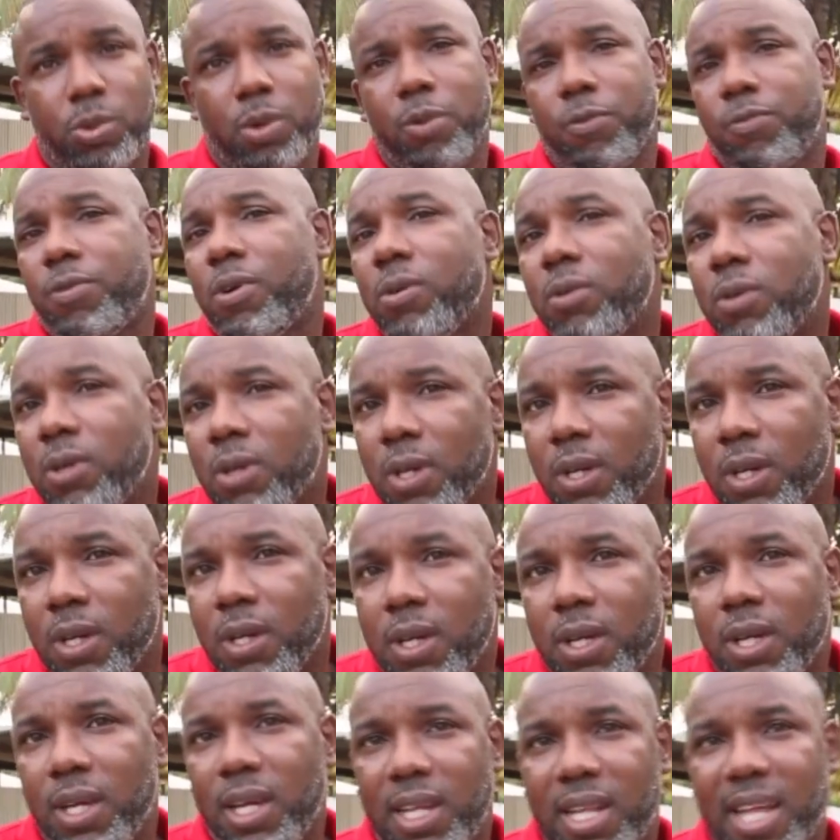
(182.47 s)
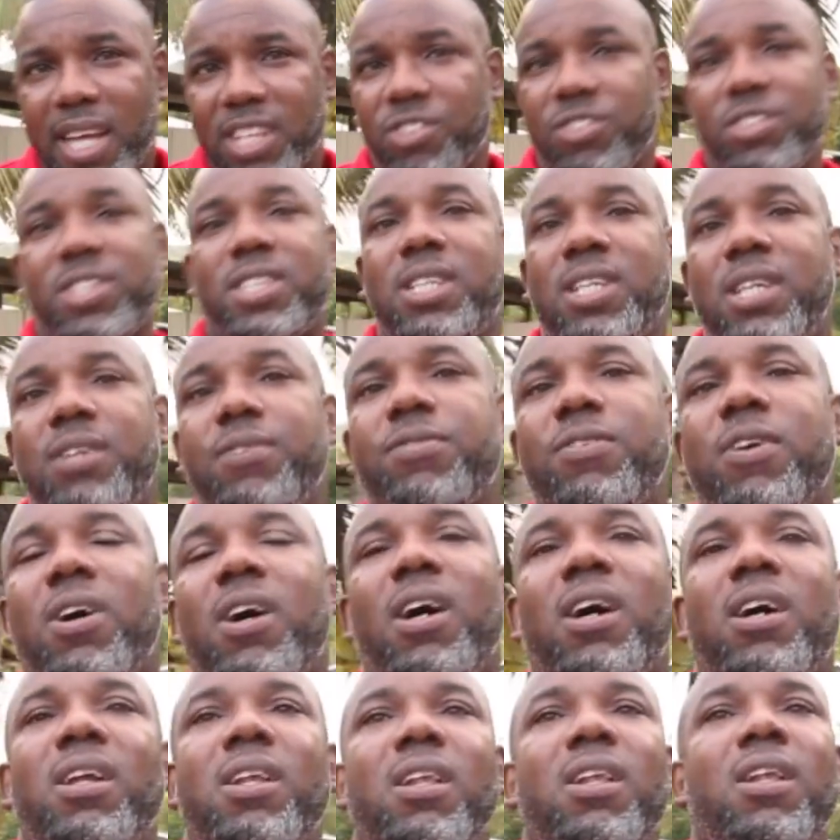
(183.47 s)
were without electricity for
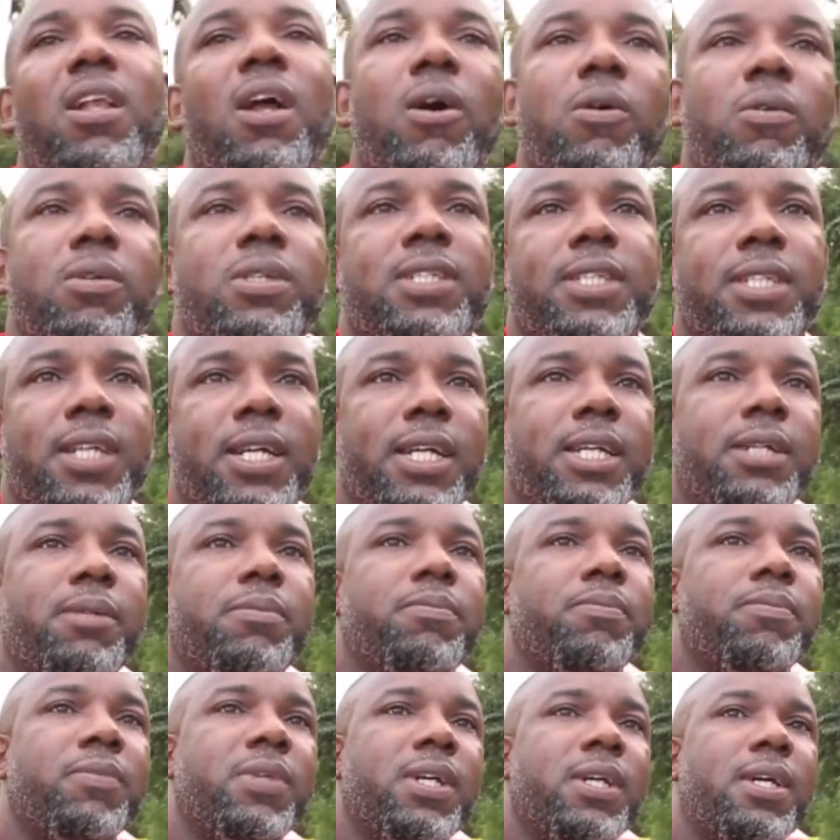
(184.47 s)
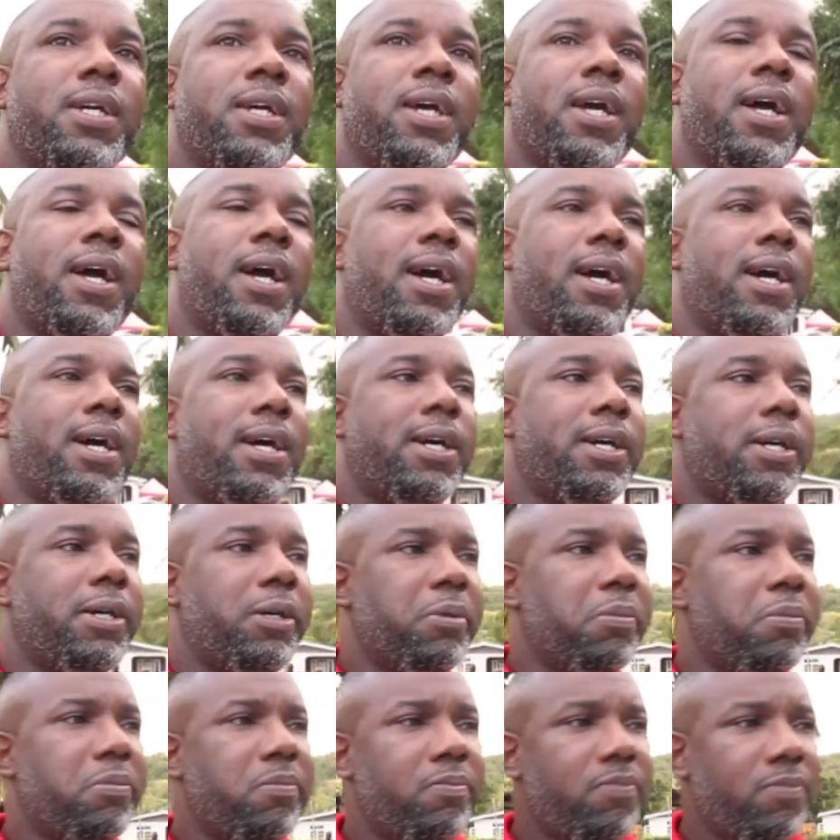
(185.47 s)
a long time
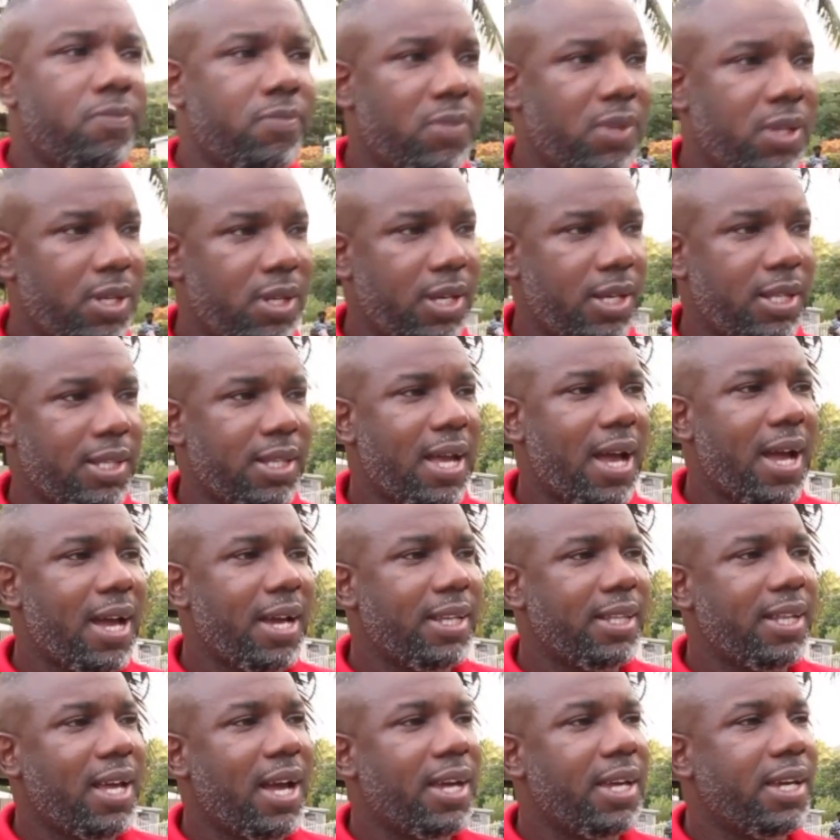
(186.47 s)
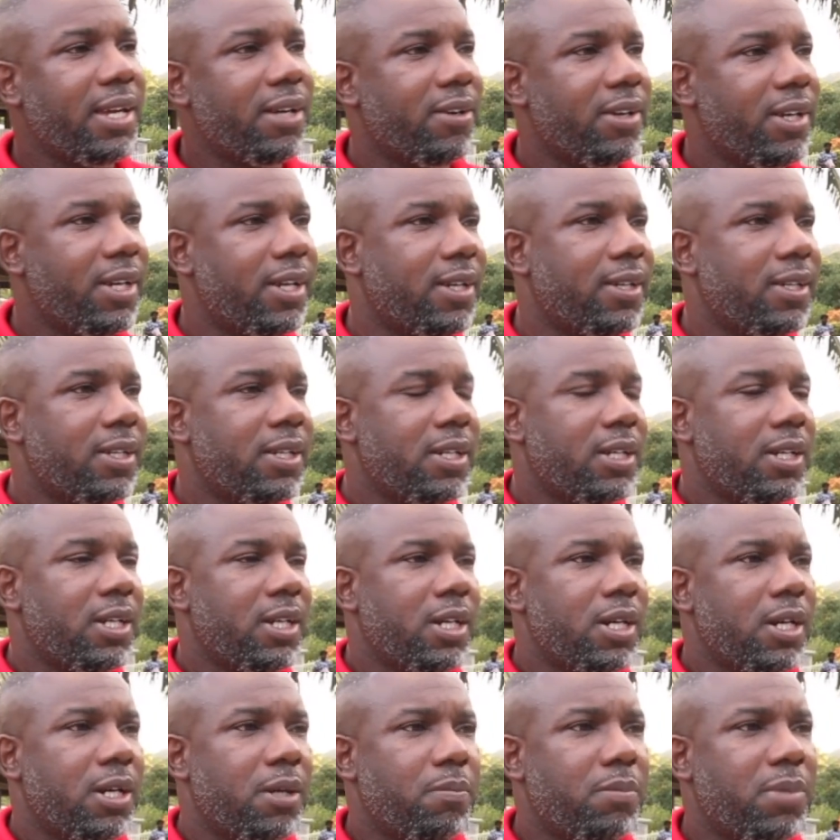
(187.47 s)
um, in that in that area.
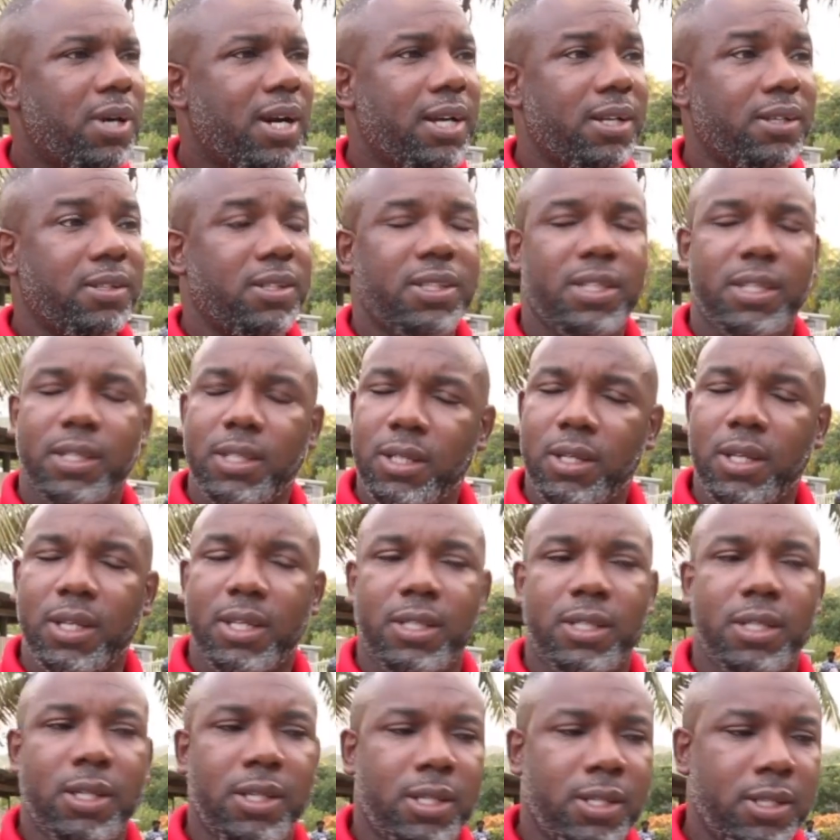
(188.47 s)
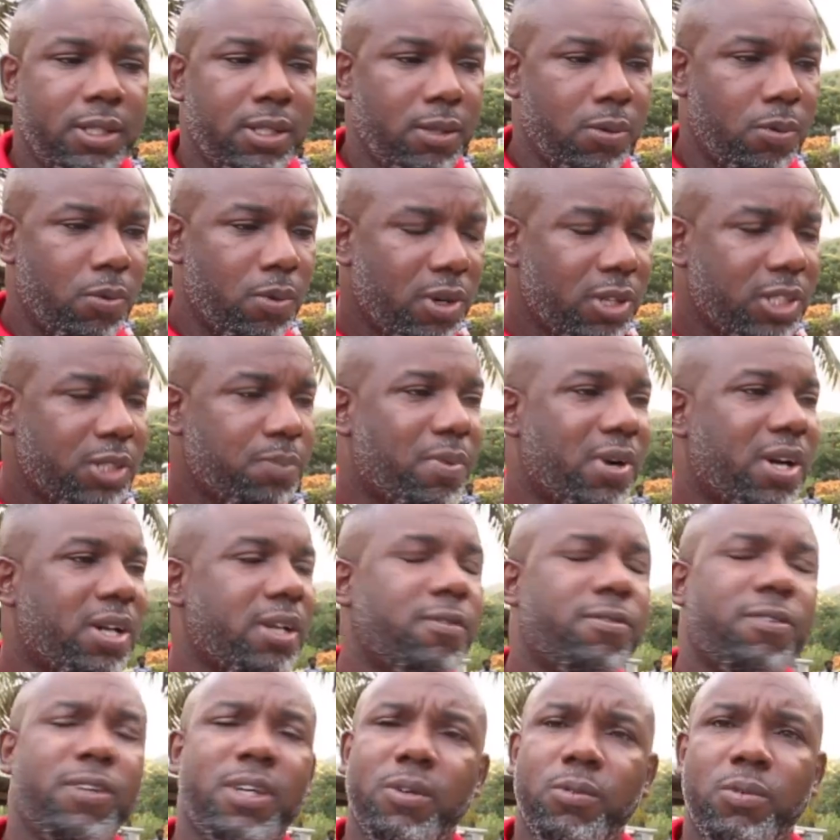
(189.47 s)
But the, the, the, worst part
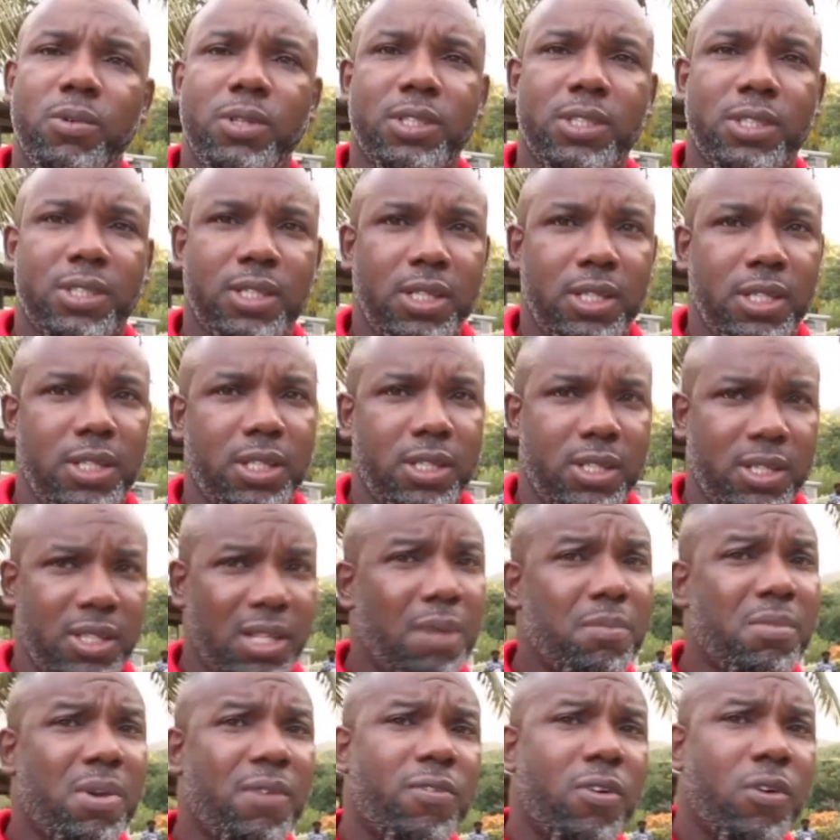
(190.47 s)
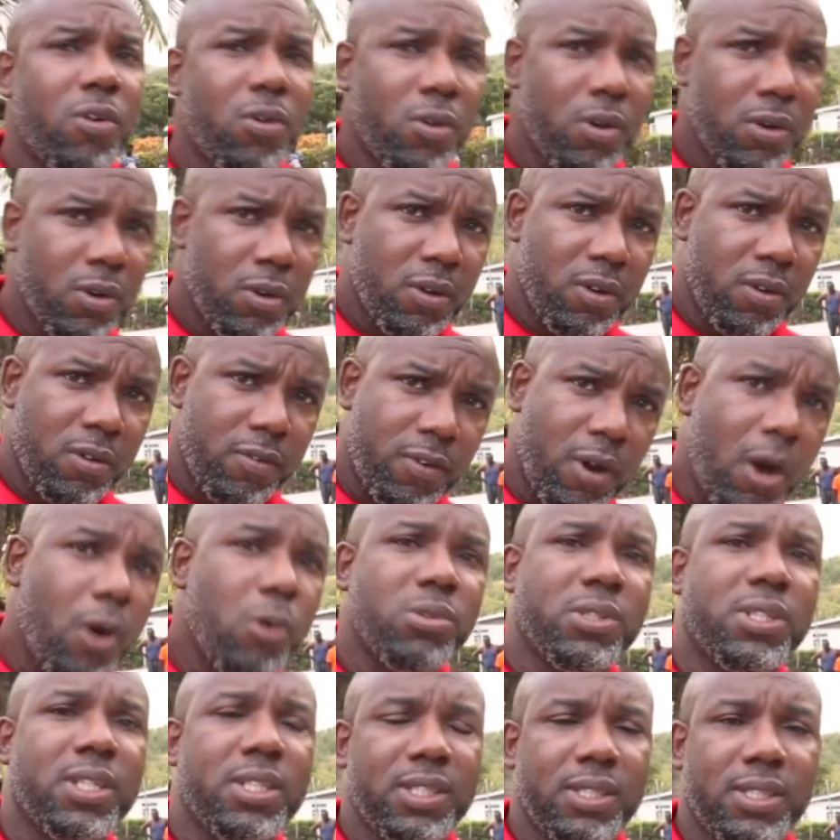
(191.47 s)
of it was the number of
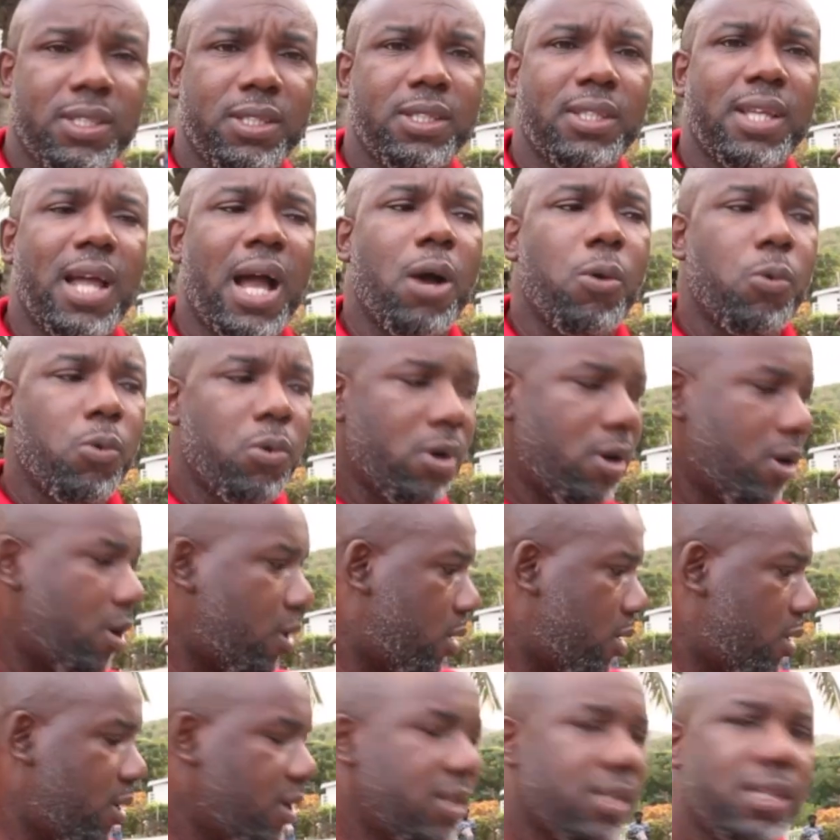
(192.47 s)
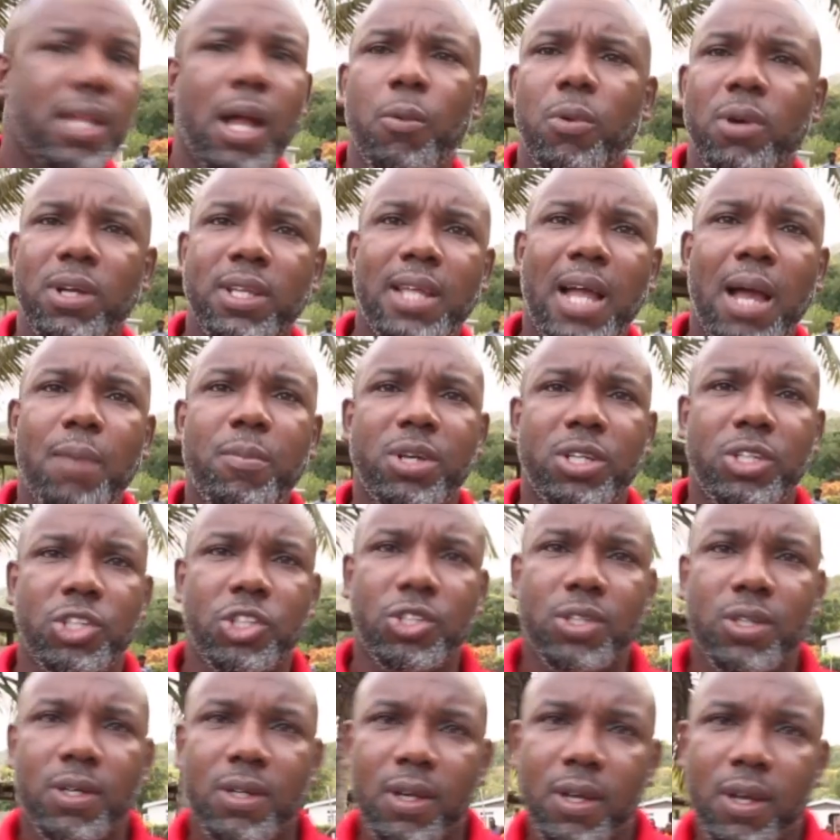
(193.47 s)
houses that were that were
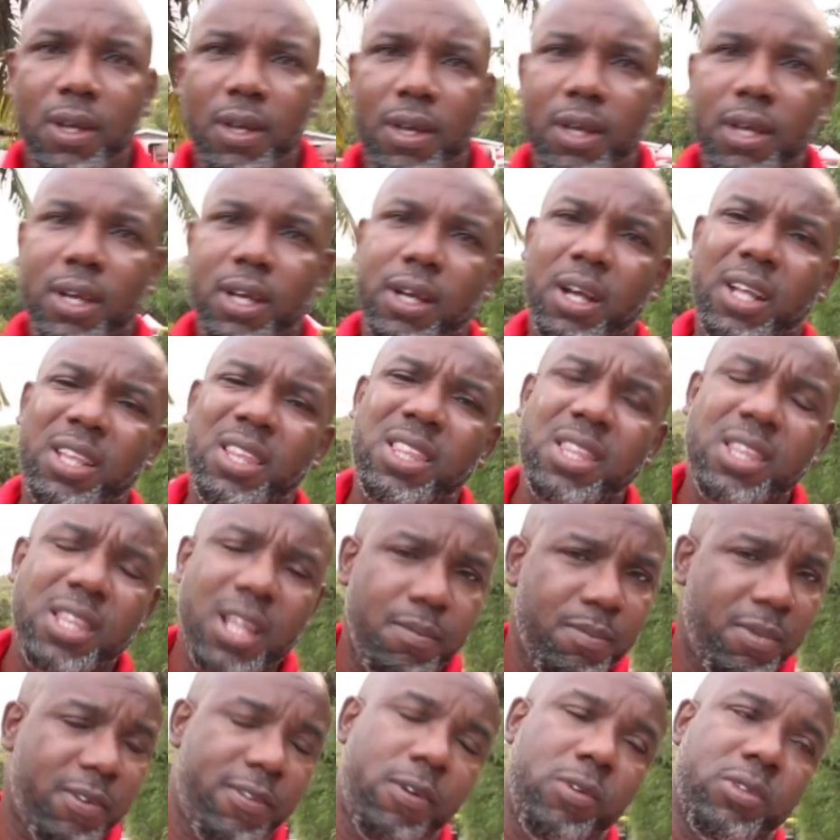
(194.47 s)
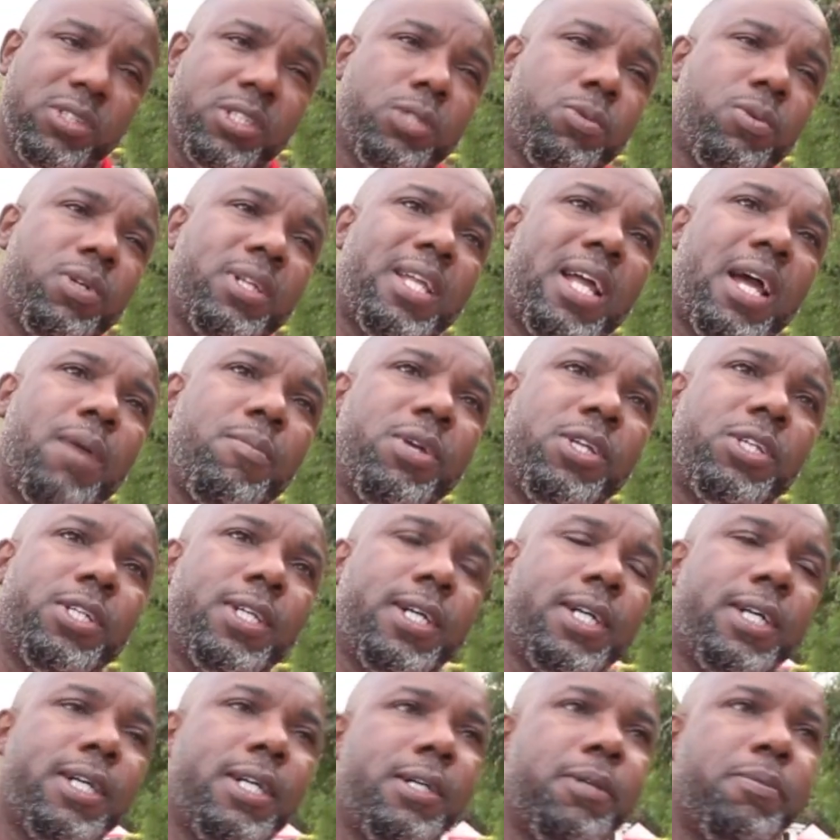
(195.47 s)
damaged. A number of houses were damaged,
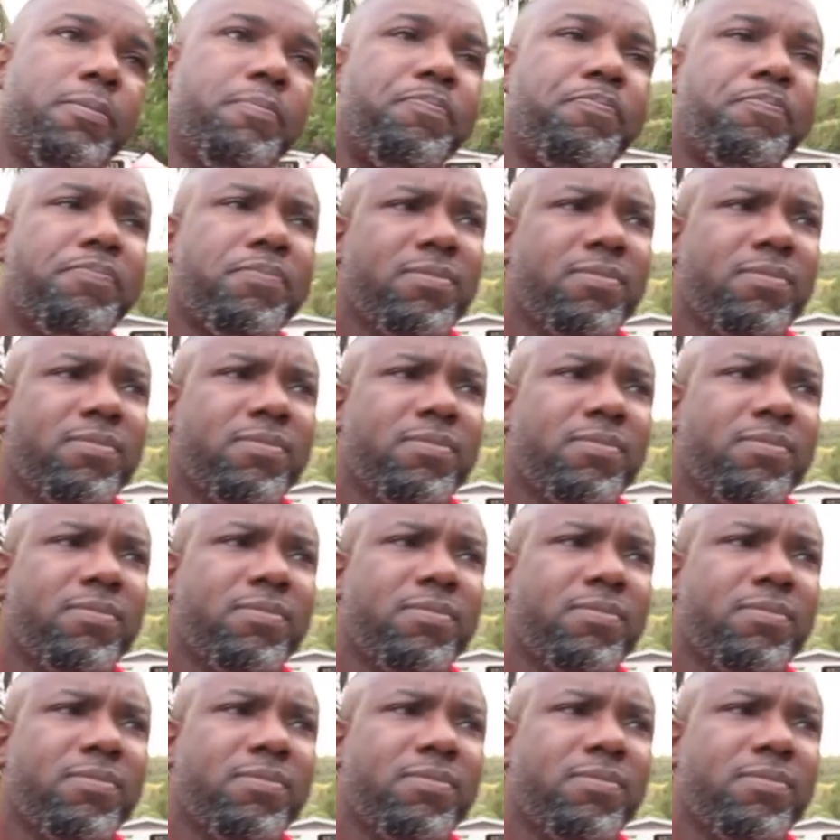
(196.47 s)
um,